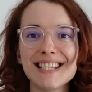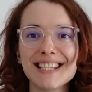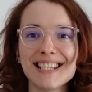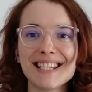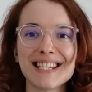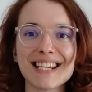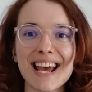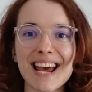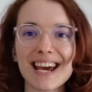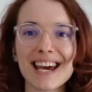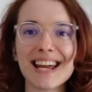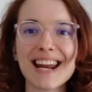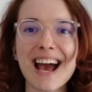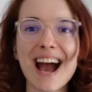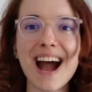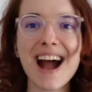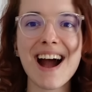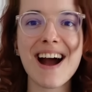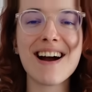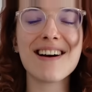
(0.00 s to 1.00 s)
check it
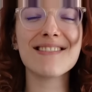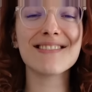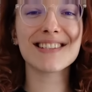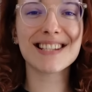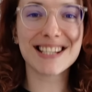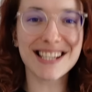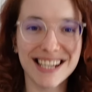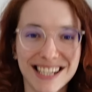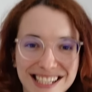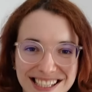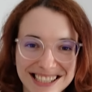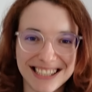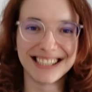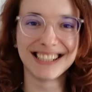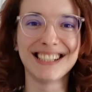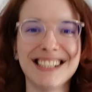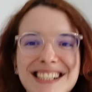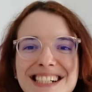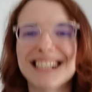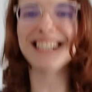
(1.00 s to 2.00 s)
out.
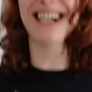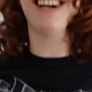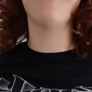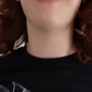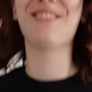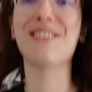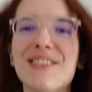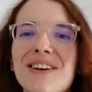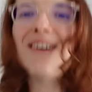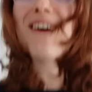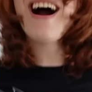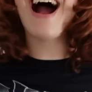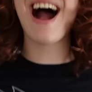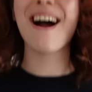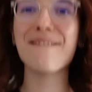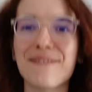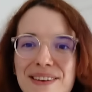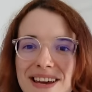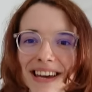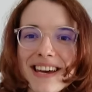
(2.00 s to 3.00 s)
I'm so
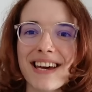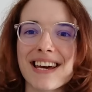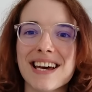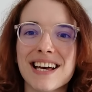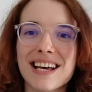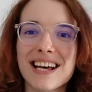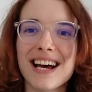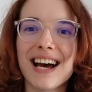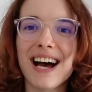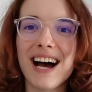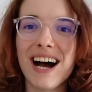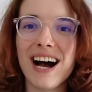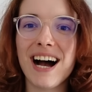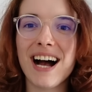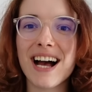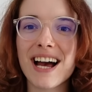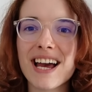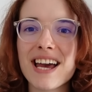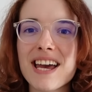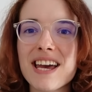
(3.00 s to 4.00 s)
happy.
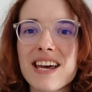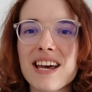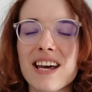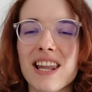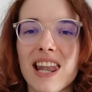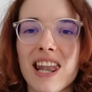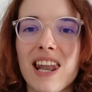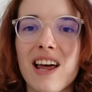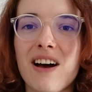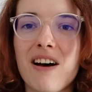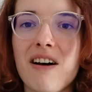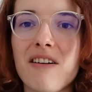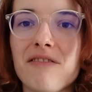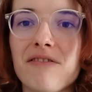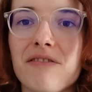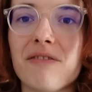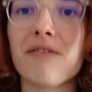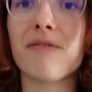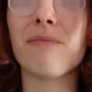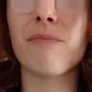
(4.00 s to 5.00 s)
I
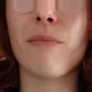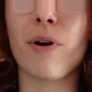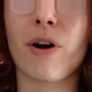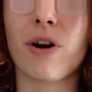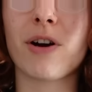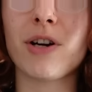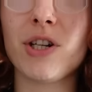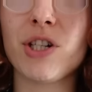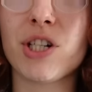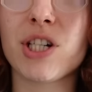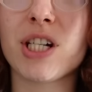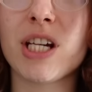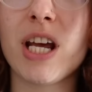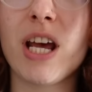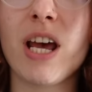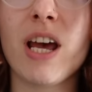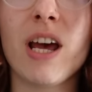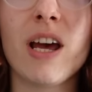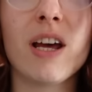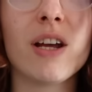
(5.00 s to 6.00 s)
love merch.
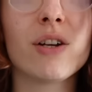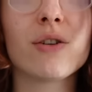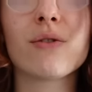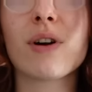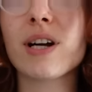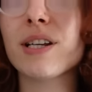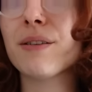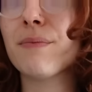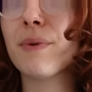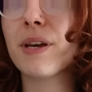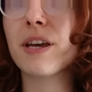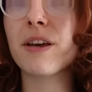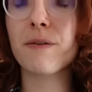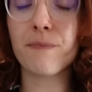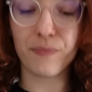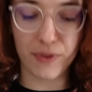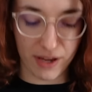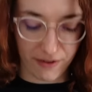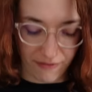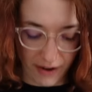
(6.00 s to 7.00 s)
Trust
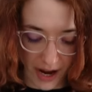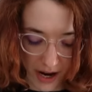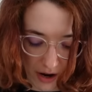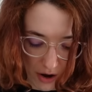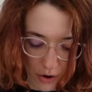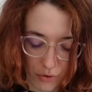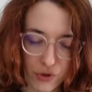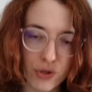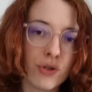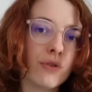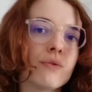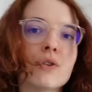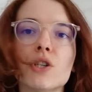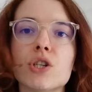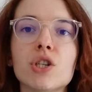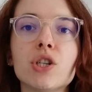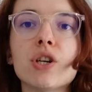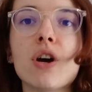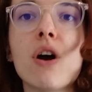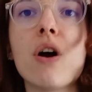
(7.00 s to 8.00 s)
me, if I go to a
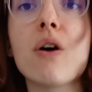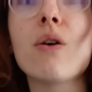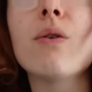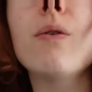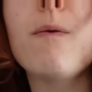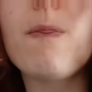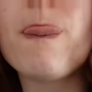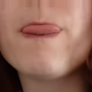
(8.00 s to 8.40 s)
show,